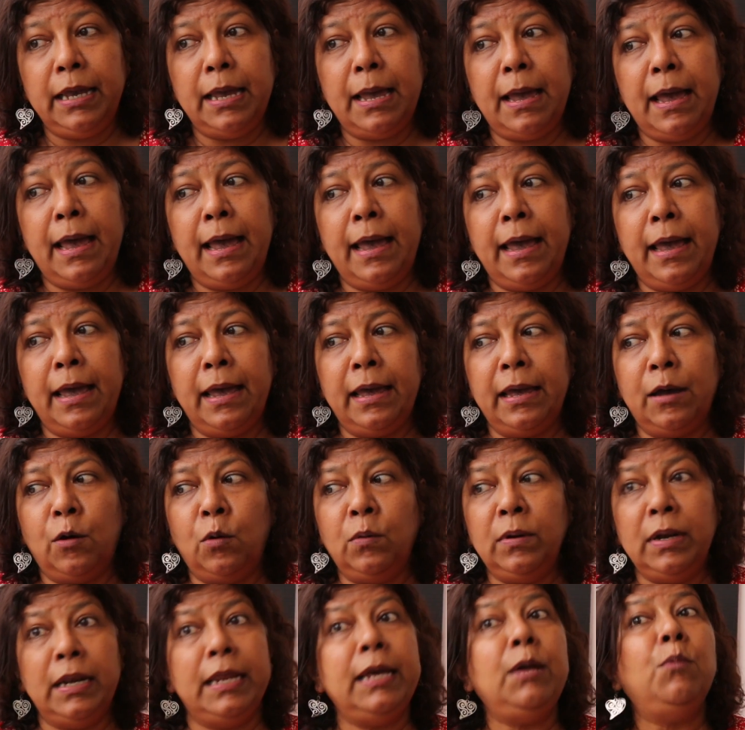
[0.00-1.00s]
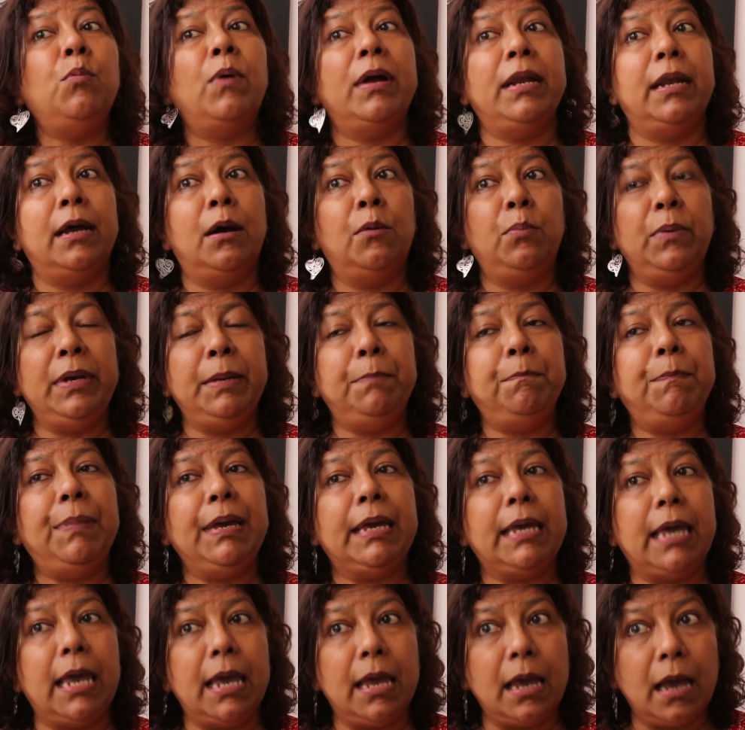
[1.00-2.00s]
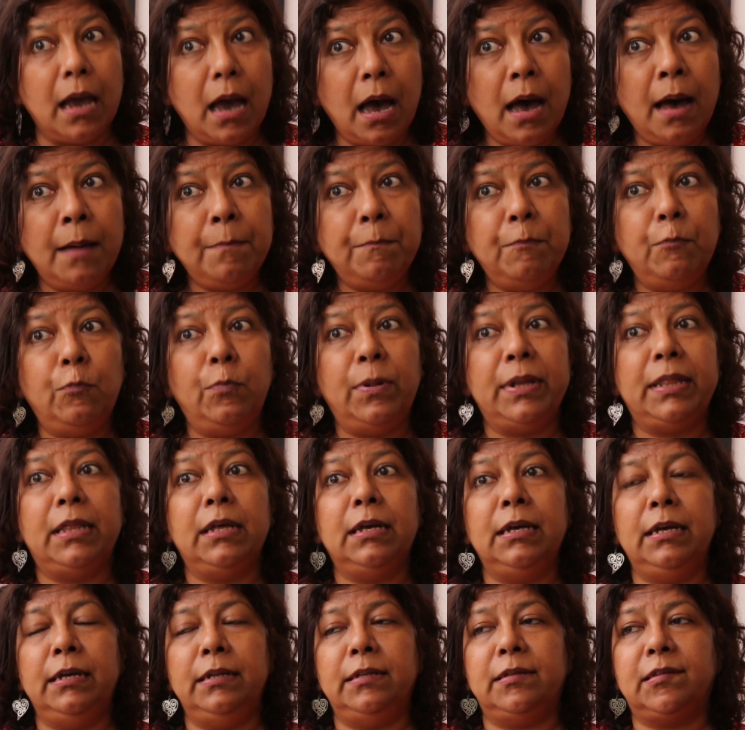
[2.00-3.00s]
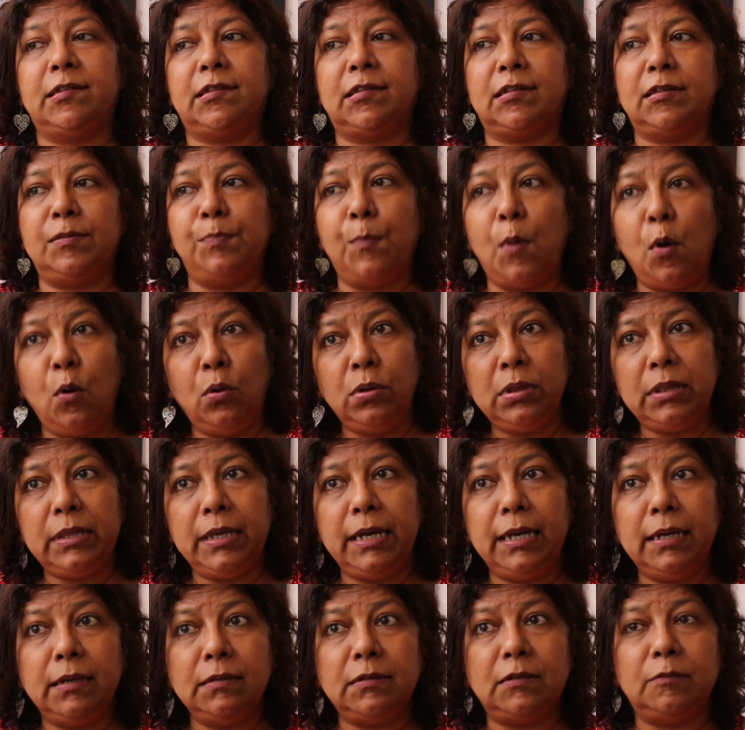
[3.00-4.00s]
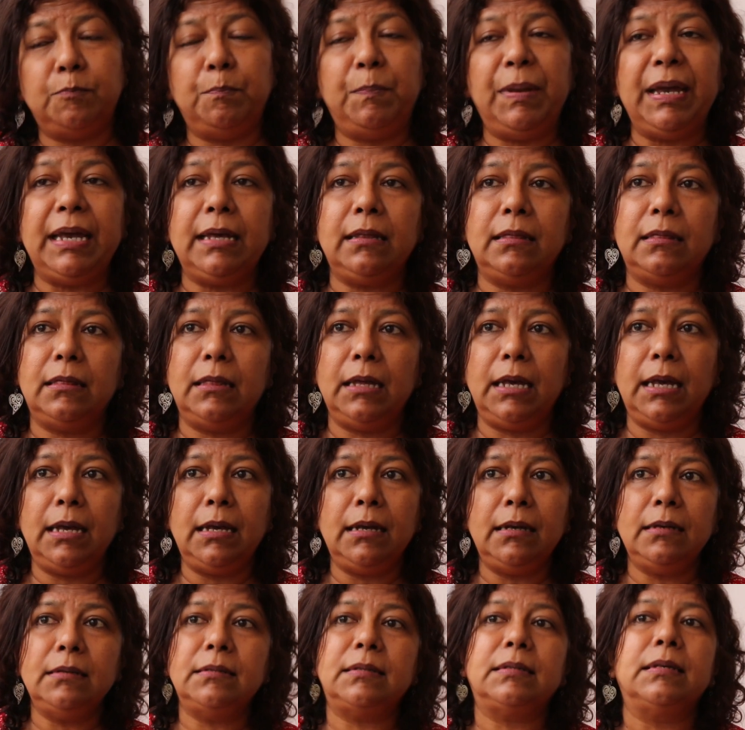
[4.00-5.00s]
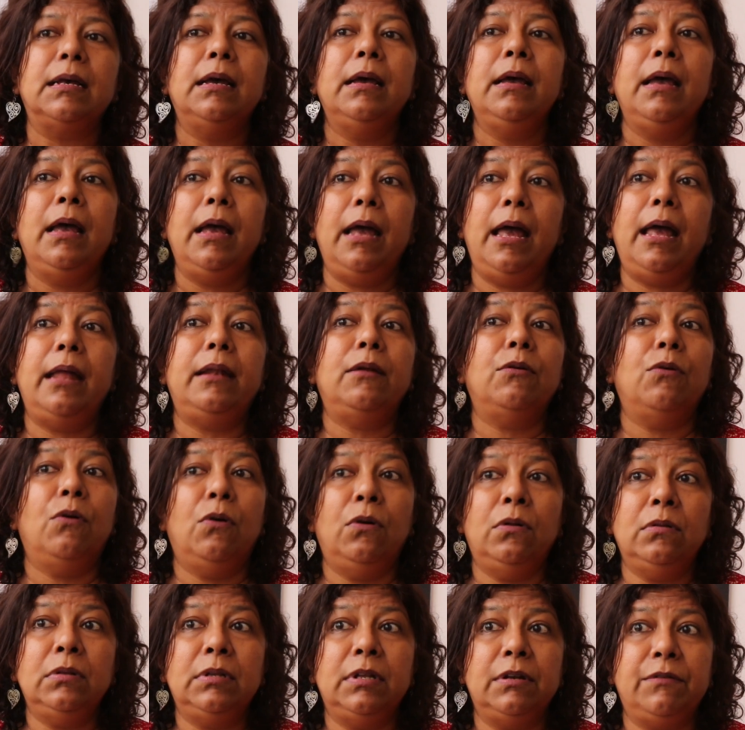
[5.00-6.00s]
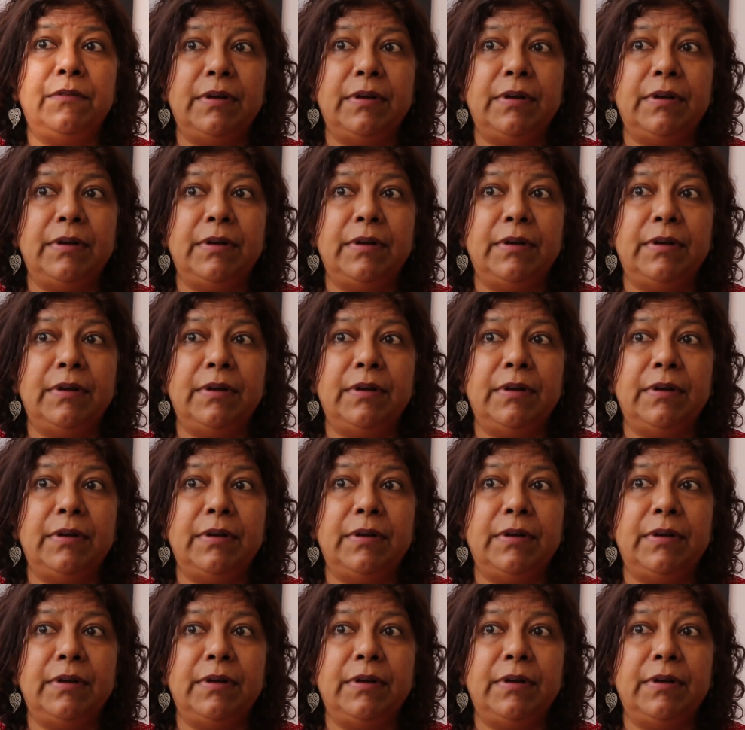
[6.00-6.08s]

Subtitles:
Only what are we picking up, whether it's small things, big things, and all the